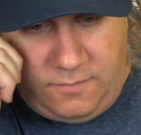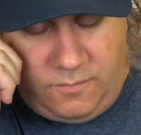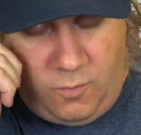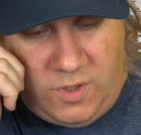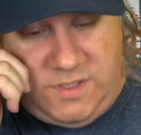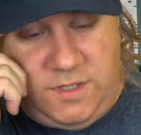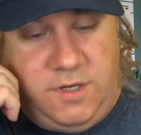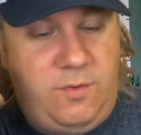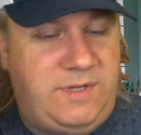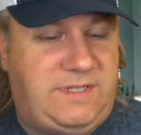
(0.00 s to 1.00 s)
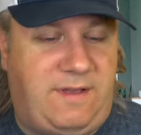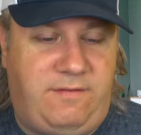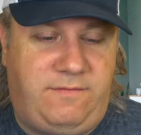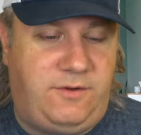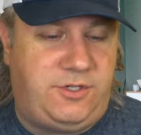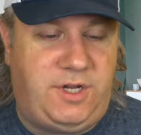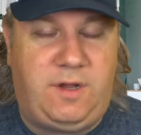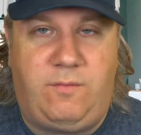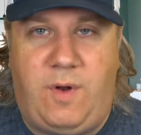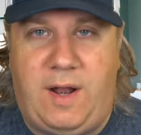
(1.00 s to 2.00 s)
what's the newest seven-foot
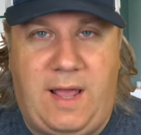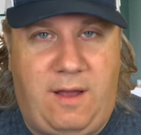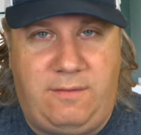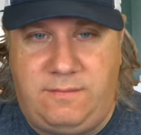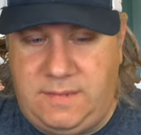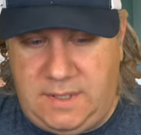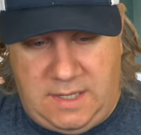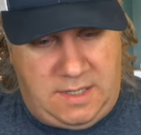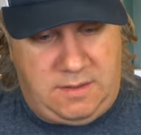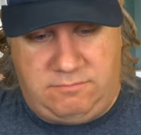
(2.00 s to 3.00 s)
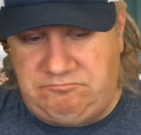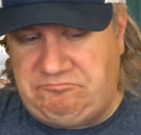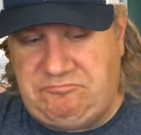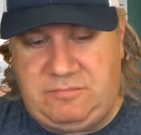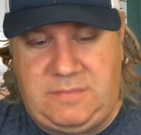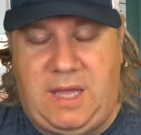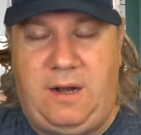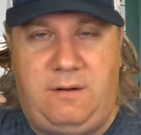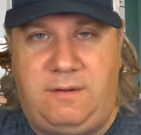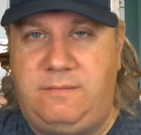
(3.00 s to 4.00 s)
jigging rod out? Um, I
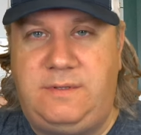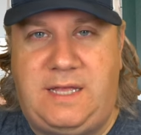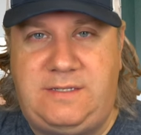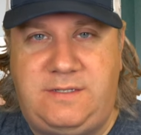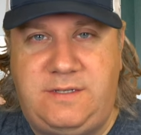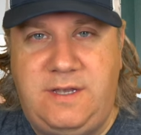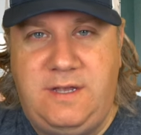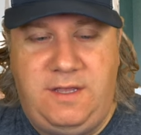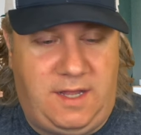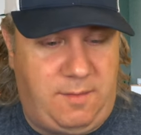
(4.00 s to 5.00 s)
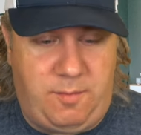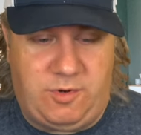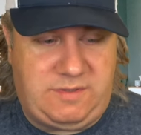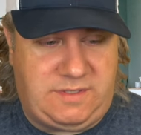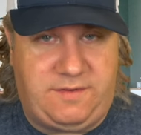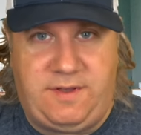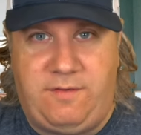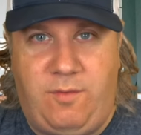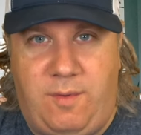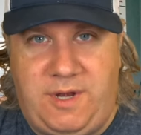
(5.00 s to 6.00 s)
don't know. That's, you got to be more specific
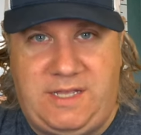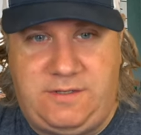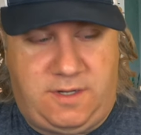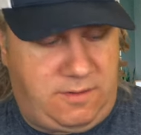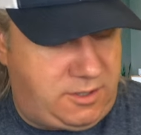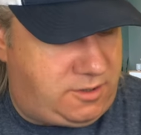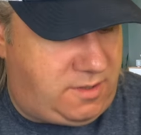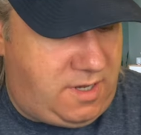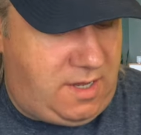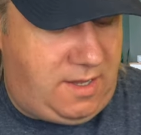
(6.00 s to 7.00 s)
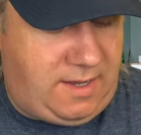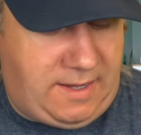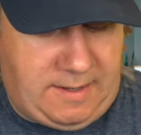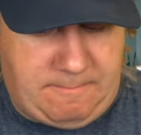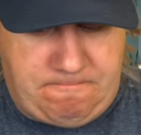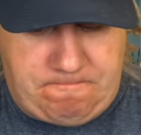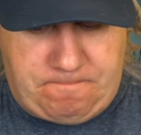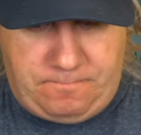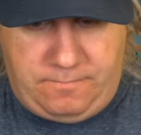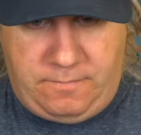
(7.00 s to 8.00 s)
if you want me to answer that question. Um,
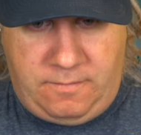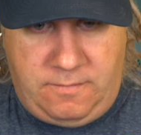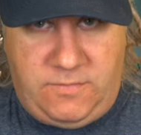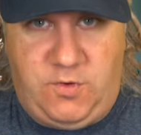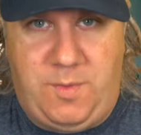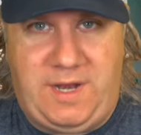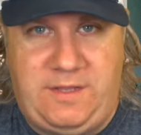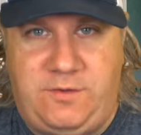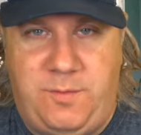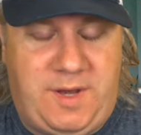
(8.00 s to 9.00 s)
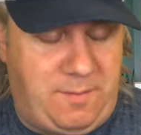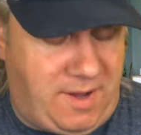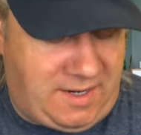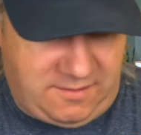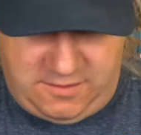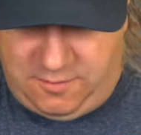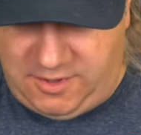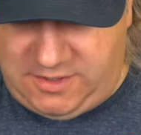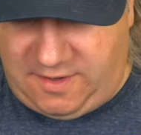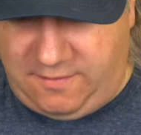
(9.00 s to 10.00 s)
too many, too many models, too
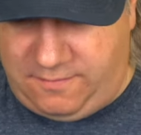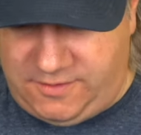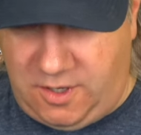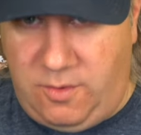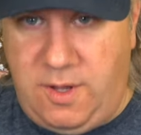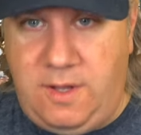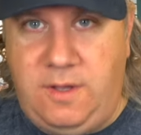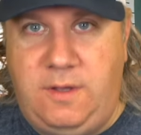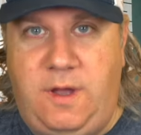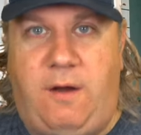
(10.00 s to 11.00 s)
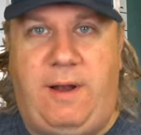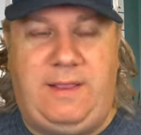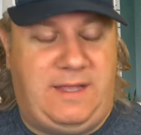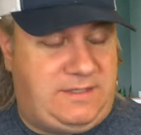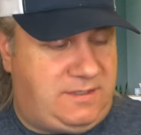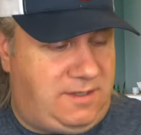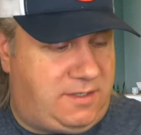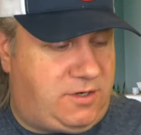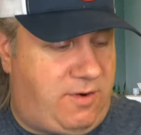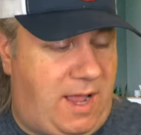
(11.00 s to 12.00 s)
much stuff. So, all right, let's
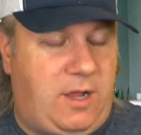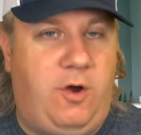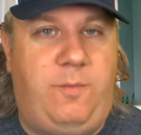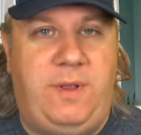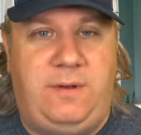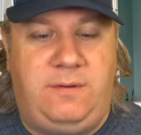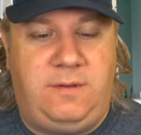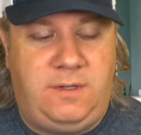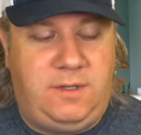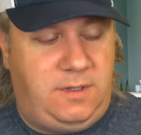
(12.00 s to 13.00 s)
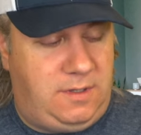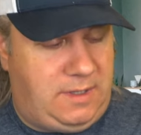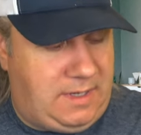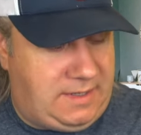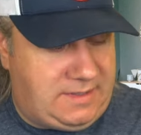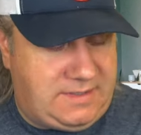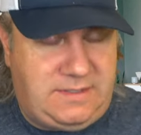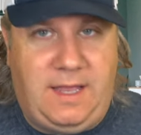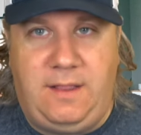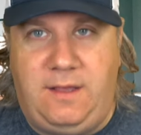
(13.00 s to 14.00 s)
let's crack open uh, the
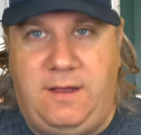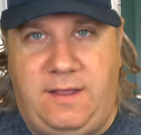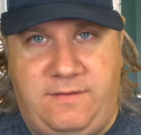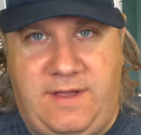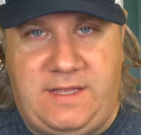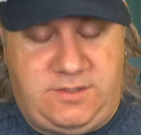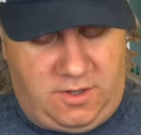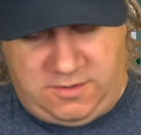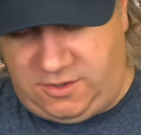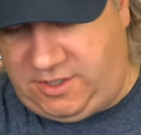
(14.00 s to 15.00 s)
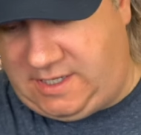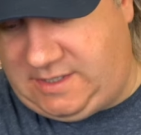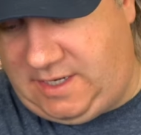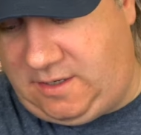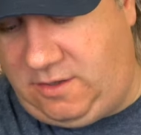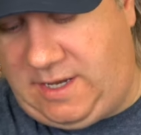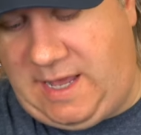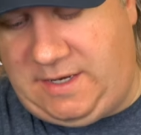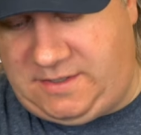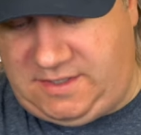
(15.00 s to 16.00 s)
Stella and the Van Staal so you guys can get a look
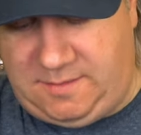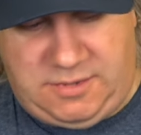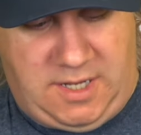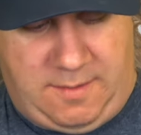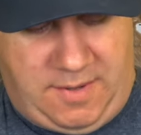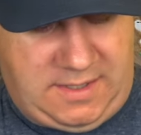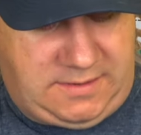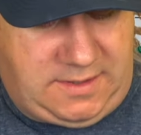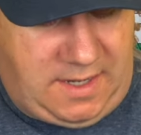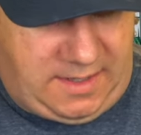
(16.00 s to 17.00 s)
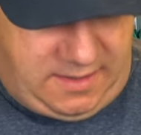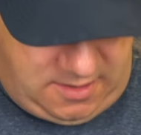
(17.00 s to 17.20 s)
at it. You can see them side by side.